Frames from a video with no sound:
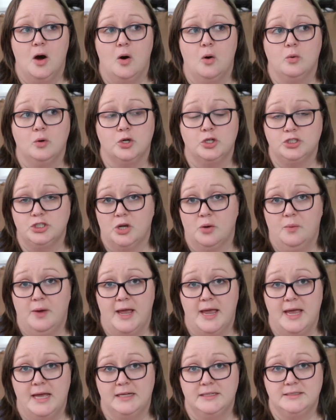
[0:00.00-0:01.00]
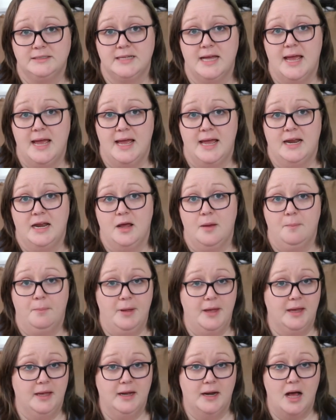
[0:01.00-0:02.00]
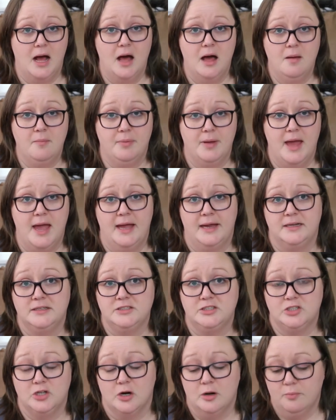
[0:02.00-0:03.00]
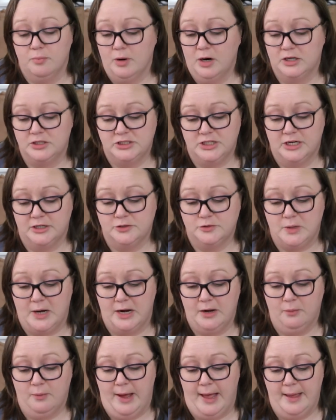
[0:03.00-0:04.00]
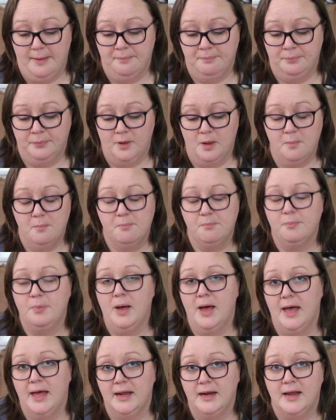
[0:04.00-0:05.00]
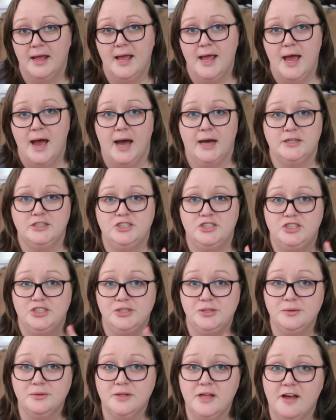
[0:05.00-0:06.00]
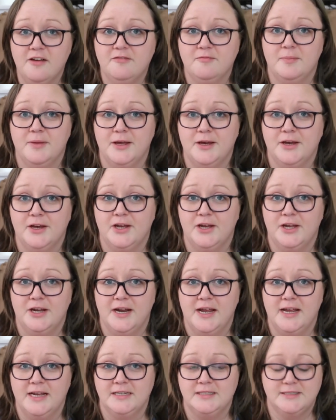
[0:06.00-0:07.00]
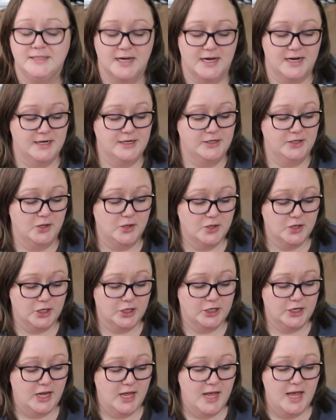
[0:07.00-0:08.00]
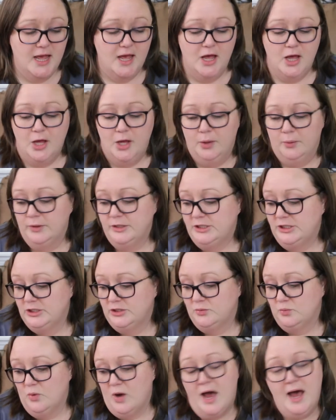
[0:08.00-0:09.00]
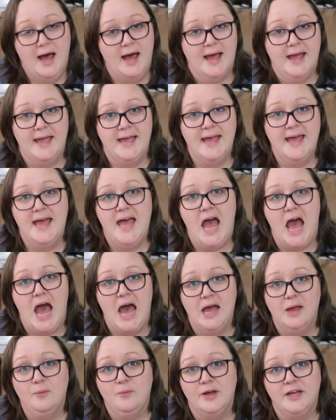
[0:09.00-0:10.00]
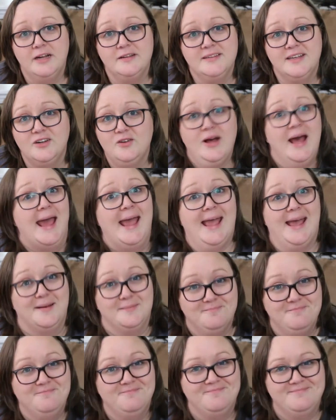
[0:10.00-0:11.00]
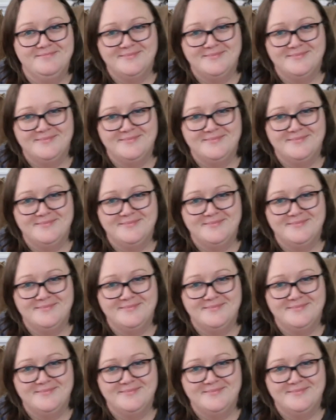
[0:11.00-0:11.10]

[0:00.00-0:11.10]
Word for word: or Joann's and pick it up and start a project right away. But I do love me a good hand-dyed yarn, which is why I went a little ham.